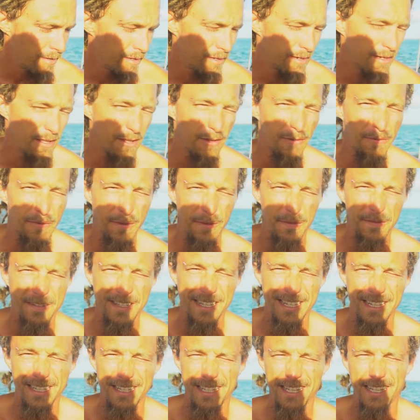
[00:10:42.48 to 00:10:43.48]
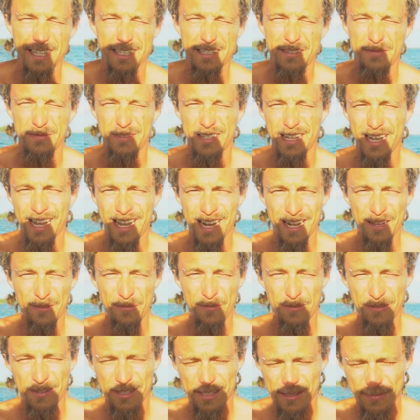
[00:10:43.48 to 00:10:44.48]
Another 15 gigs of data
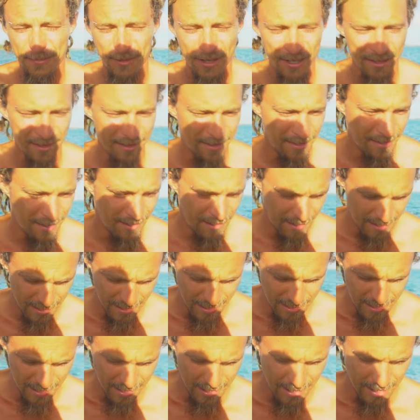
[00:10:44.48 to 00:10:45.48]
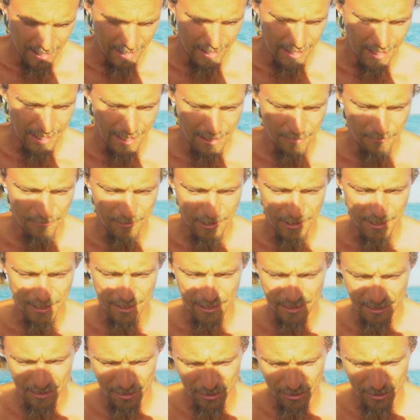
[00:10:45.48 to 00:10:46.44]
for this month. And we're